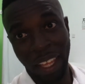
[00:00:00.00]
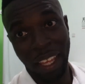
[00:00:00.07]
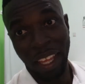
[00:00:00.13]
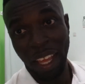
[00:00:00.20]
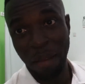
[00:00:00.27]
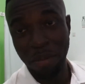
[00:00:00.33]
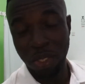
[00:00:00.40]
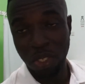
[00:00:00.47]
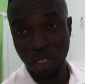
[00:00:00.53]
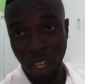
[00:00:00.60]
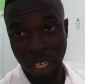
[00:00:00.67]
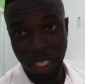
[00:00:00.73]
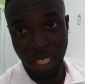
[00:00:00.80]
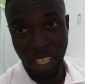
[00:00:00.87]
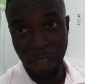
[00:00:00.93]
am
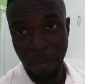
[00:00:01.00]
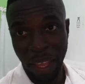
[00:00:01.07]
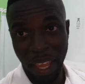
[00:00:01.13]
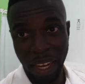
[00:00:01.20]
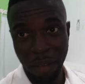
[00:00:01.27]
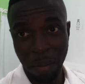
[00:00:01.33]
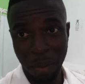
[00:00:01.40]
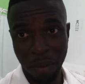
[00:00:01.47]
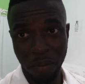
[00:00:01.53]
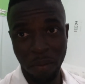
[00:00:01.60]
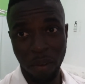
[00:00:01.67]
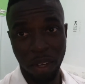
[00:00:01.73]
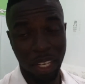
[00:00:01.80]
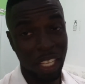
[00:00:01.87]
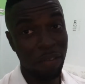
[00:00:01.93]
struggling to keep my head above
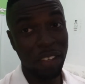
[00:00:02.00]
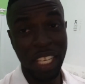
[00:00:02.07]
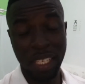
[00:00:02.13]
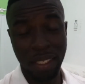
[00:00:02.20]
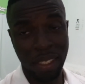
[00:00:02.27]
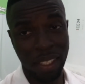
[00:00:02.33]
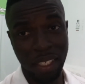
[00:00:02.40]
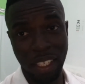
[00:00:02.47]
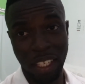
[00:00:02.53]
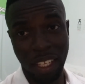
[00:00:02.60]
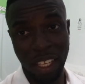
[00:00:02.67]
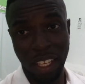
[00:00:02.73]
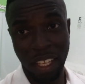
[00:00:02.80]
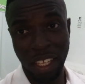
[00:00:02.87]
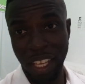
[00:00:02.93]
water. Even yesterday,
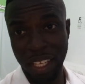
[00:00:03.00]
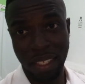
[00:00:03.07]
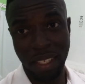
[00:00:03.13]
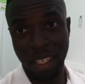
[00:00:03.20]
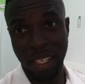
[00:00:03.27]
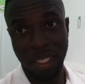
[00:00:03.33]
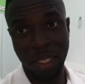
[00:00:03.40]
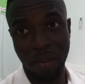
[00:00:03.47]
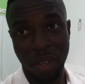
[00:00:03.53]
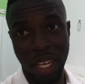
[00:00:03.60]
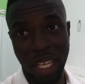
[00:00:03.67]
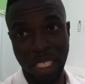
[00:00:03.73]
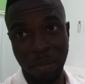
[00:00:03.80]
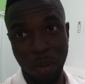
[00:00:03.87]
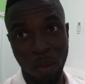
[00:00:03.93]
yesterday someone
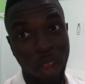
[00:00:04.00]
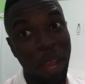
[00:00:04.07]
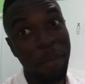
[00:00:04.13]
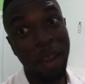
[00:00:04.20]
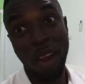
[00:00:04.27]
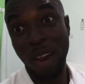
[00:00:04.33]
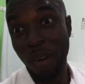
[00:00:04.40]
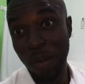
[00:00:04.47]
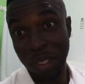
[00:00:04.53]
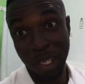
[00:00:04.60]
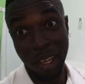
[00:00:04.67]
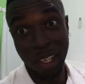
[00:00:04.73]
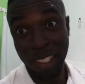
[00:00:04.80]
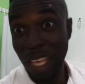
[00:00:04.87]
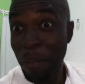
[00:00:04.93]
asked me, why am I always
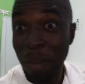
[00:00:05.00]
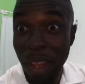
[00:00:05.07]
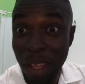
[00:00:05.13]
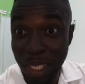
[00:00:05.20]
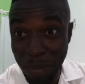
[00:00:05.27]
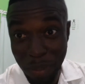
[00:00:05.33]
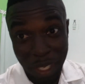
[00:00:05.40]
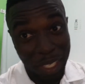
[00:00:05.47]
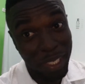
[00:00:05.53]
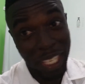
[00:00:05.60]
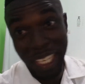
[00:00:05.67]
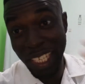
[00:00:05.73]
lost? I'm lost because I